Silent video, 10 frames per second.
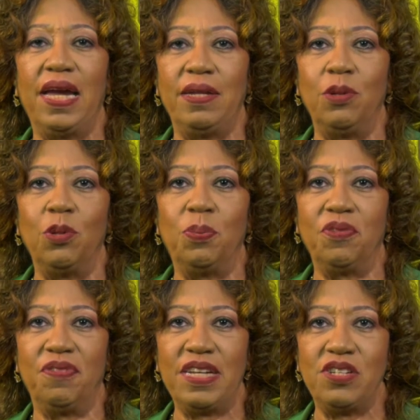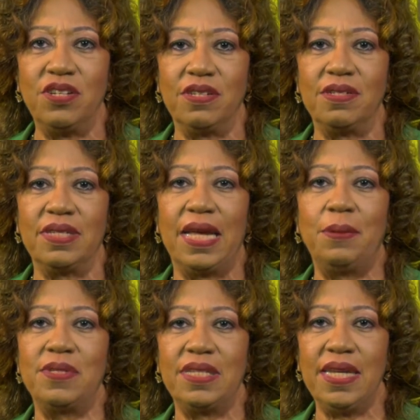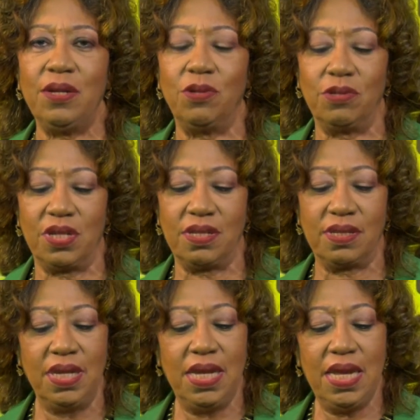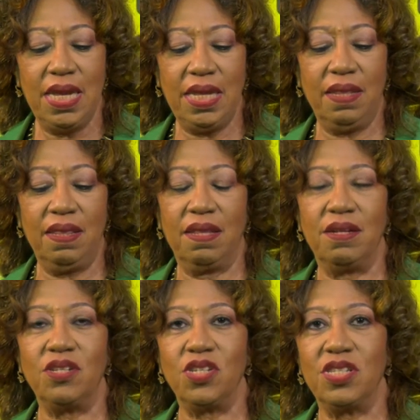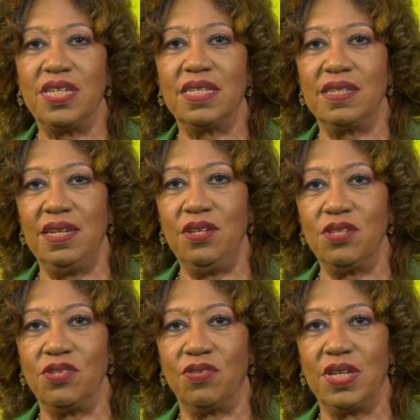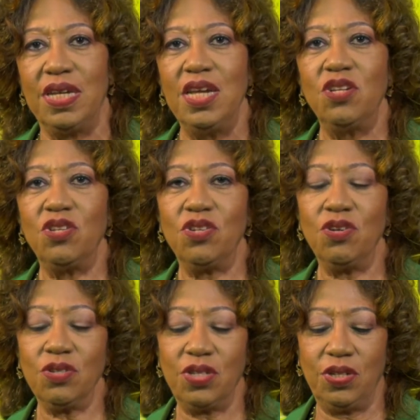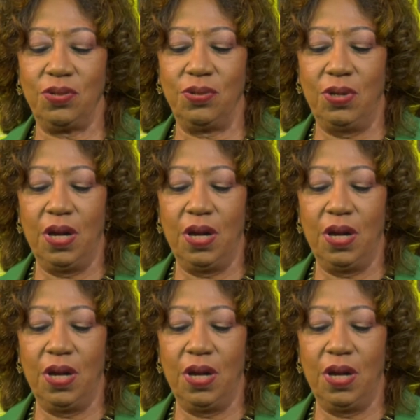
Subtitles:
I know, professionals and stakeholders in the logistics industry to talk to you